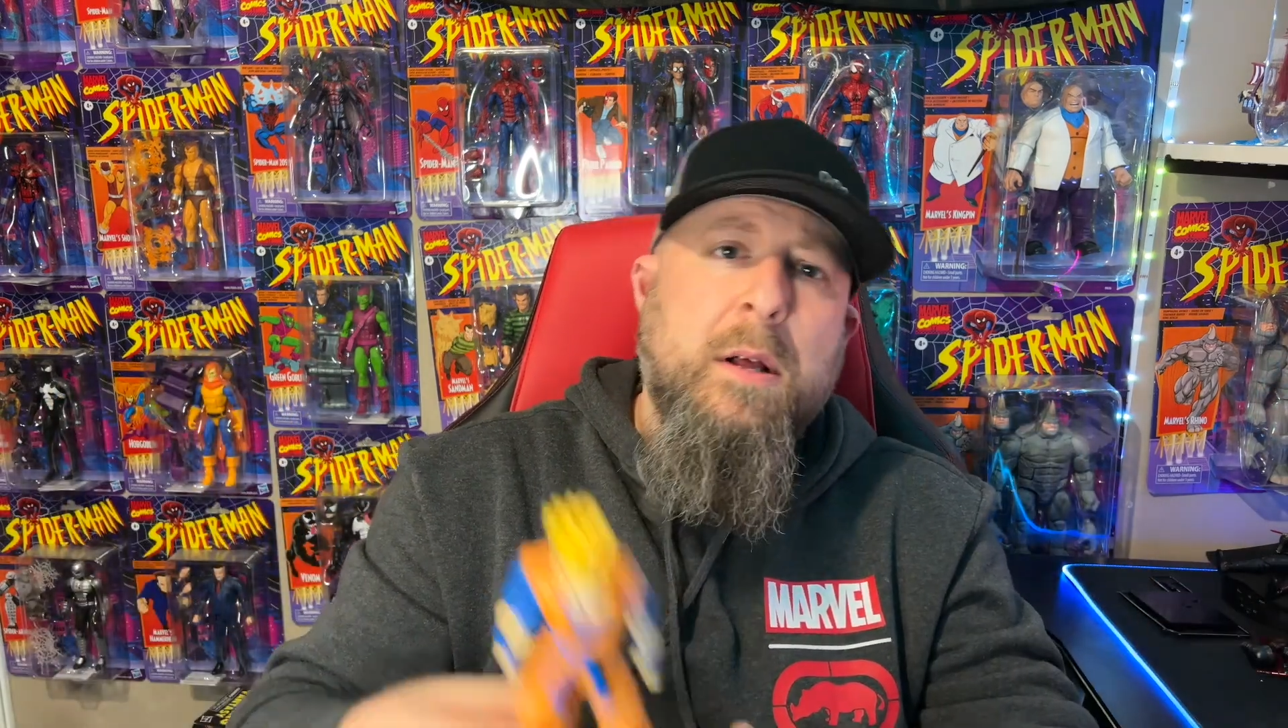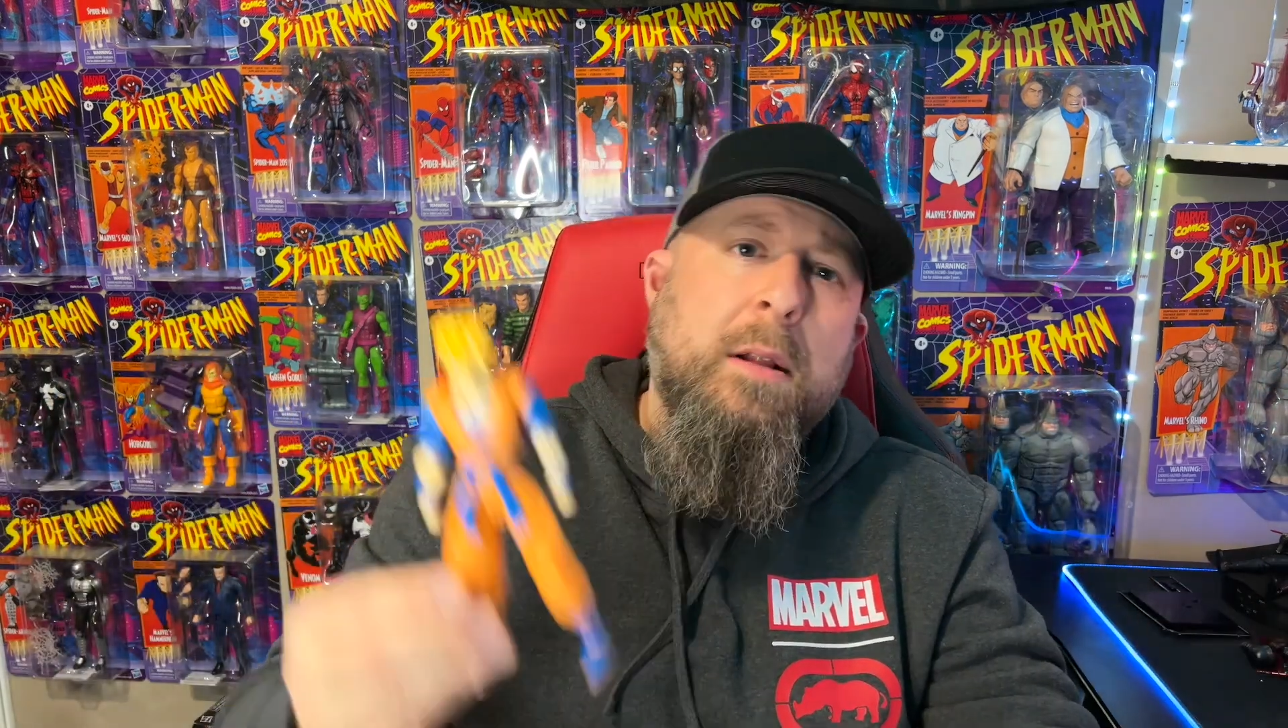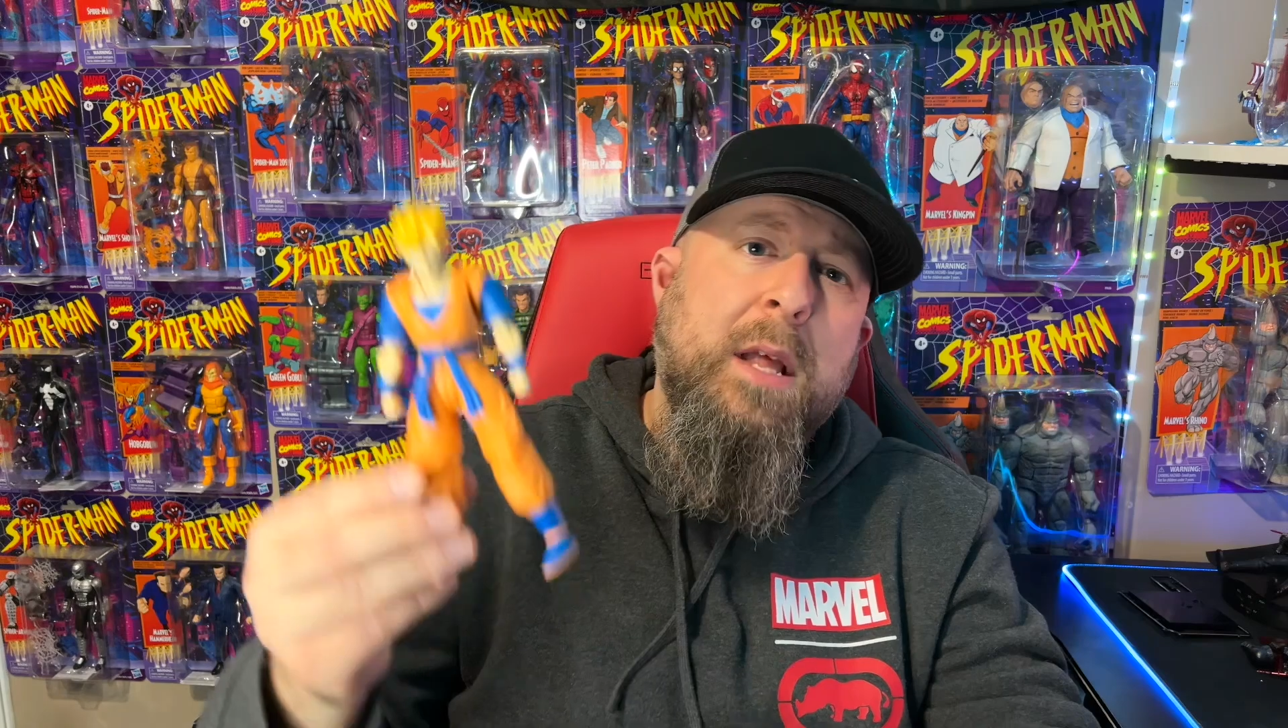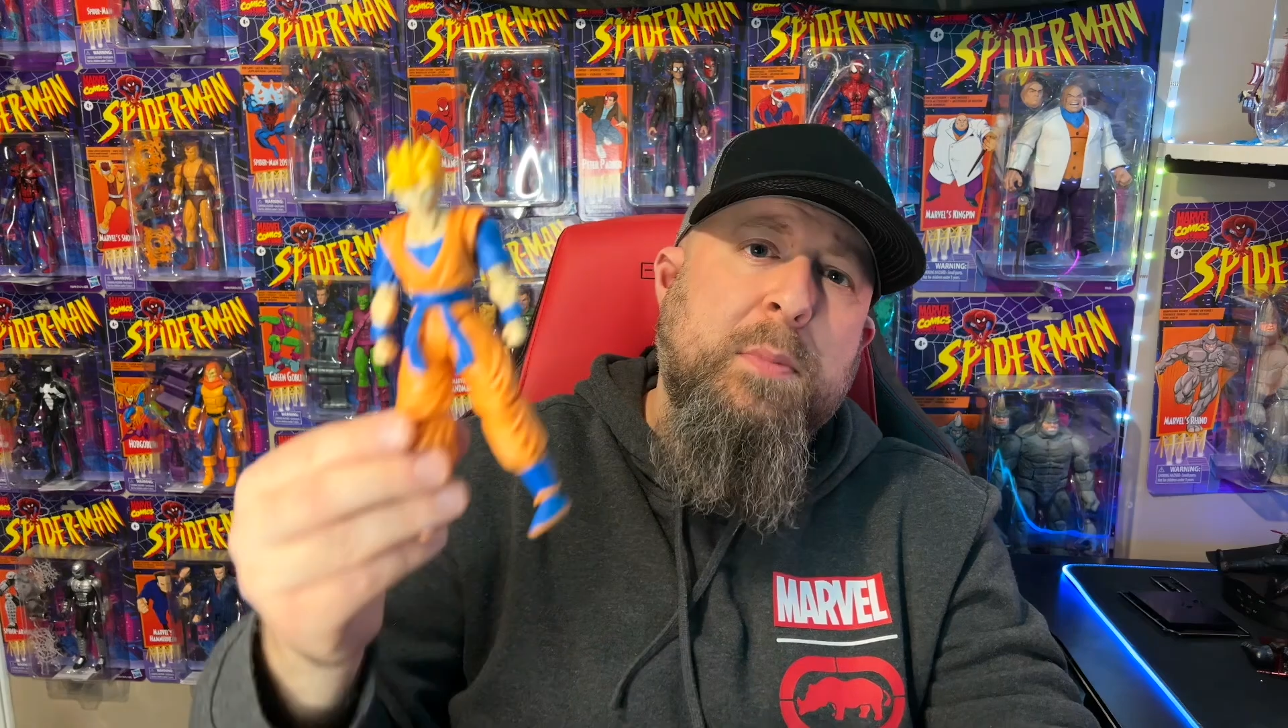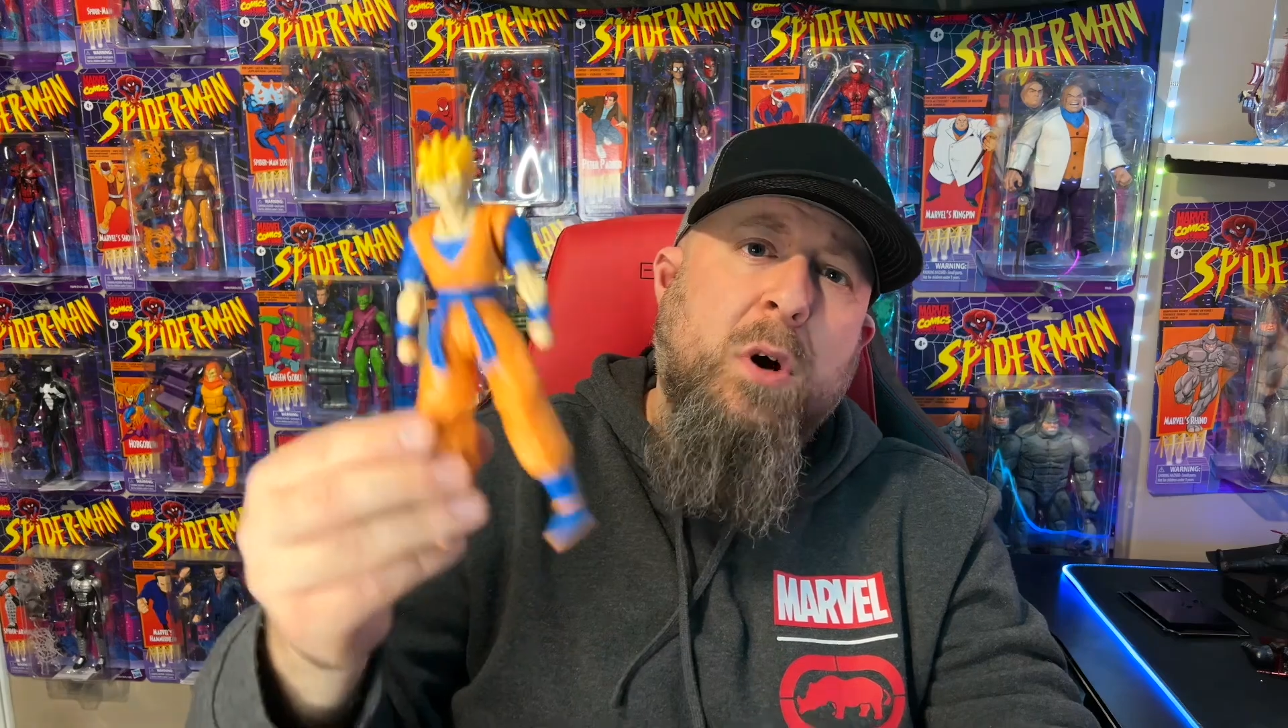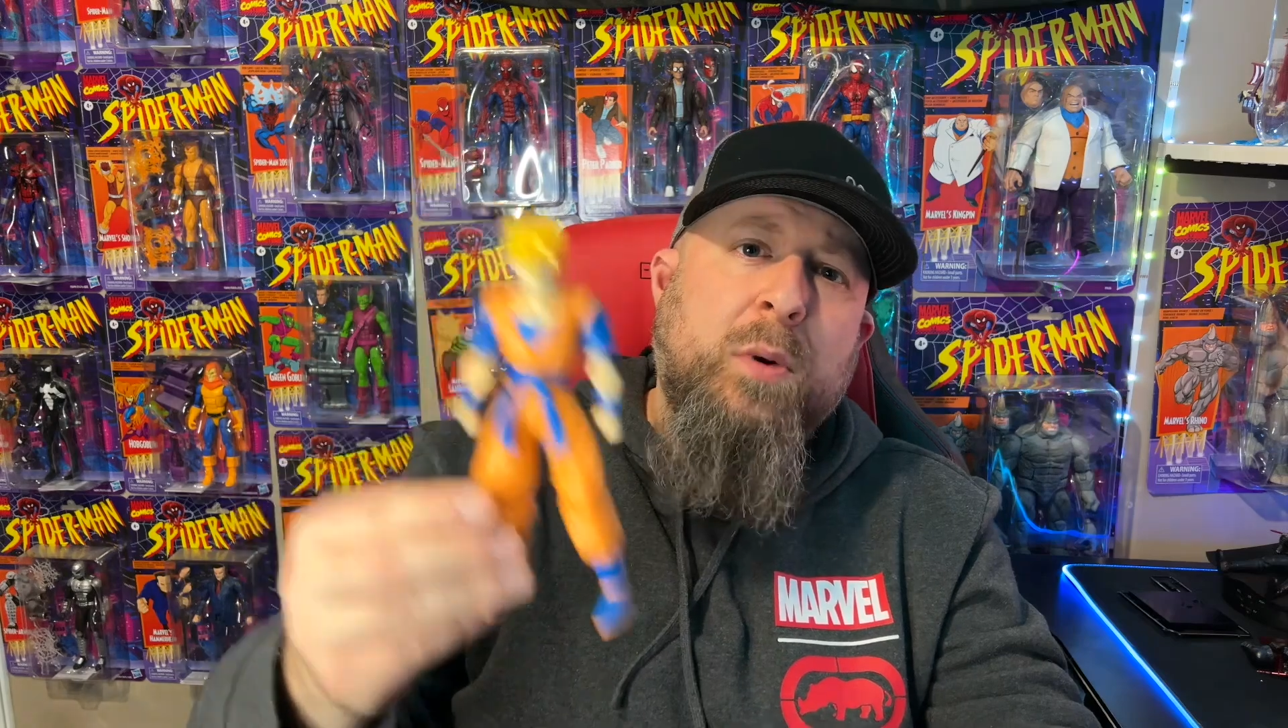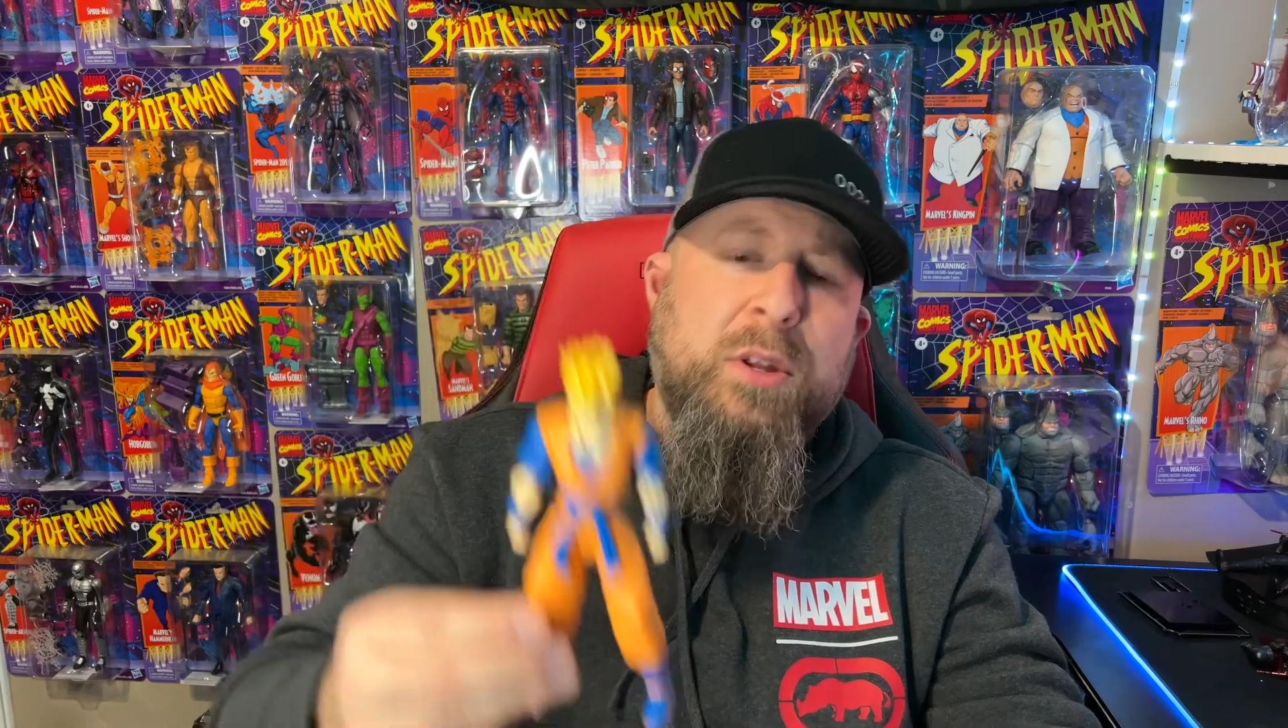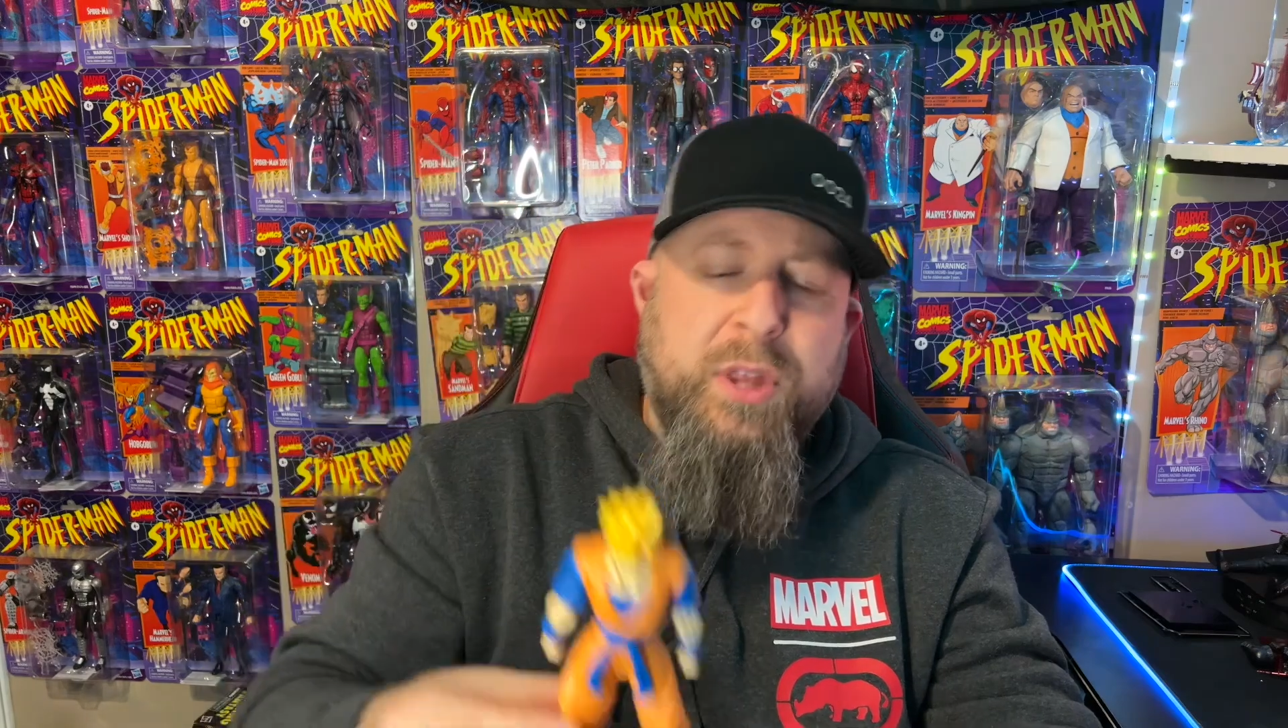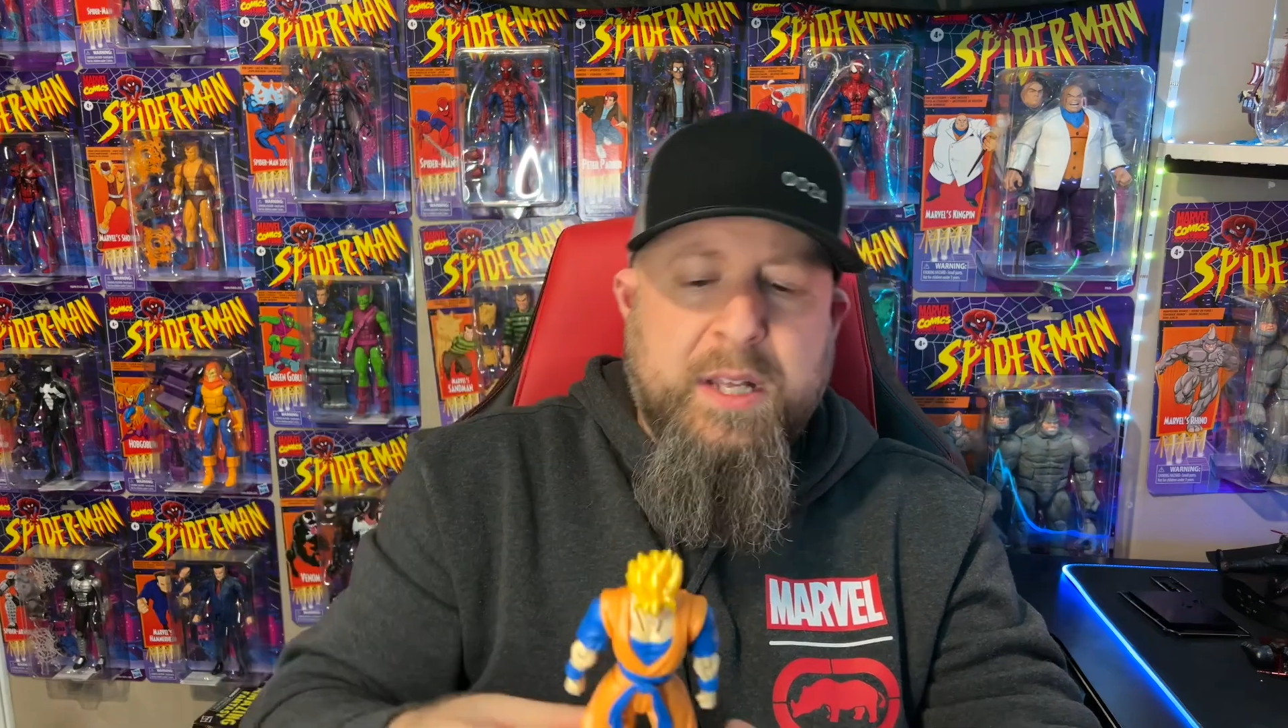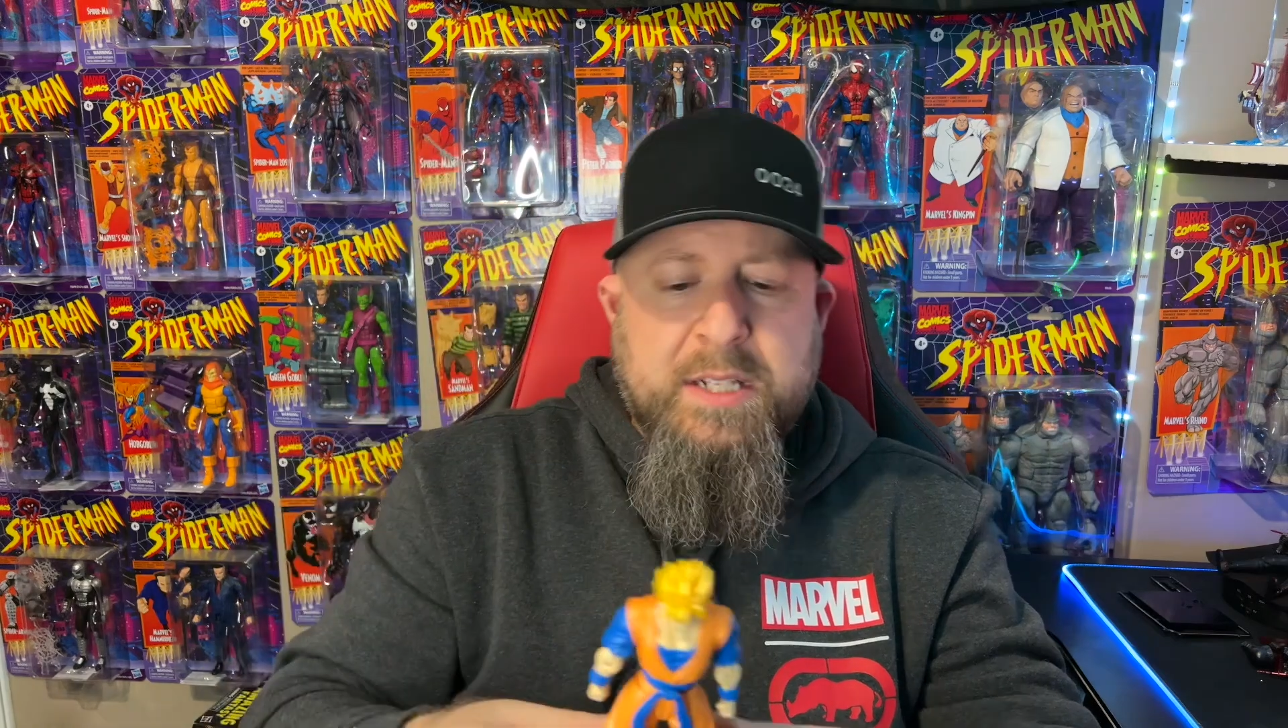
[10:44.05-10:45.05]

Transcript: Let me know what you think of